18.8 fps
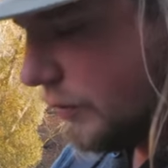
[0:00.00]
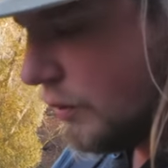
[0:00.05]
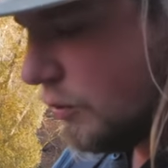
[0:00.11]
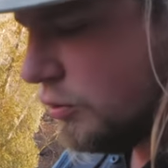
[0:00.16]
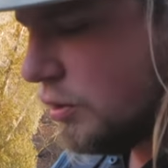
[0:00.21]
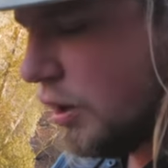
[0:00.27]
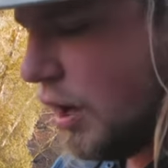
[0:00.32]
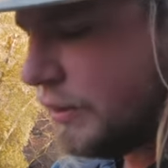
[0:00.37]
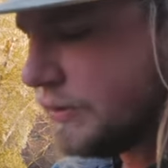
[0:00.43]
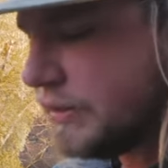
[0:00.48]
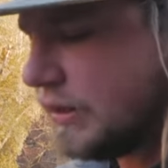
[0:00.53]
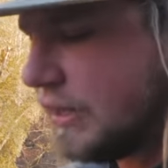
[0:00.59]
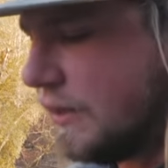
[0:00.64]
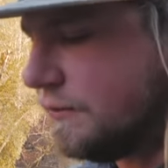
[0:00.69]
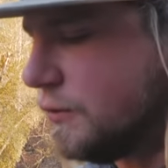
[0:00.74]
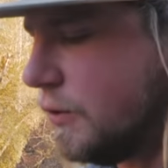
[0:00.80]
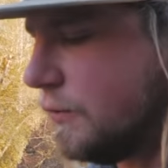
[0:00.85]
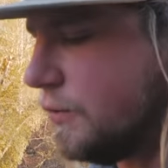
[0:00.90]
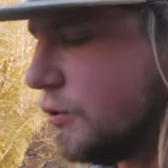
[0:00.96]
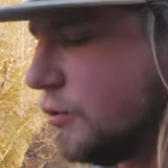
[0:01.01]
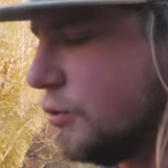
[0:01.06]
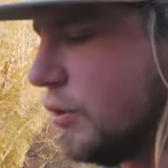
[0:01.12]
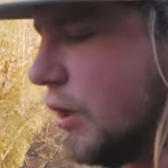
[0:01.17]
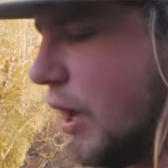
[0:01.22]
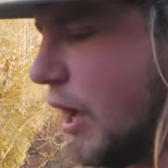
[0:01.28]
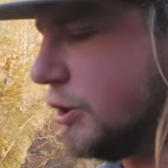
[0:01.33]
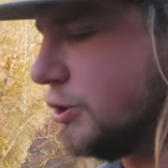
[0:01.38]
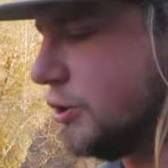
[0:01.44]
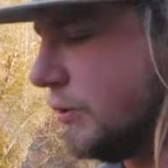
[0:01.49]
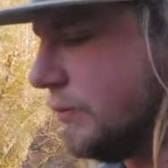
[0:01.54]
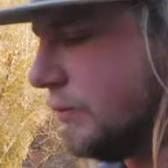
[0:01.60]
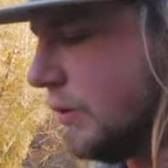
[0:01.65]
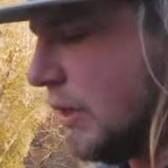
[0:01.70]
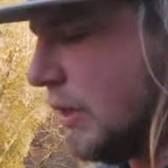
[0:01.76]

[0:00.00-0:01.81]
We'll call it the leftover goulash.